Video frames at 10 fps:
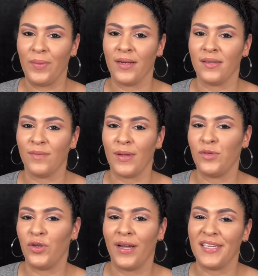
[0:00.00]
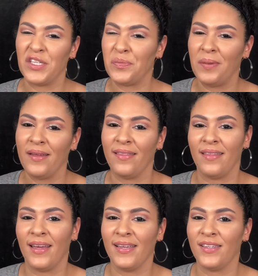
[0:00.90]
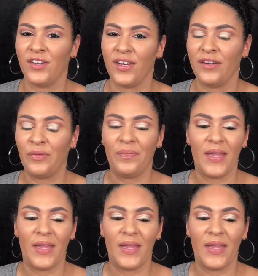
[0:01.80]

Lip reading: because sometimes you got to speak things, you know,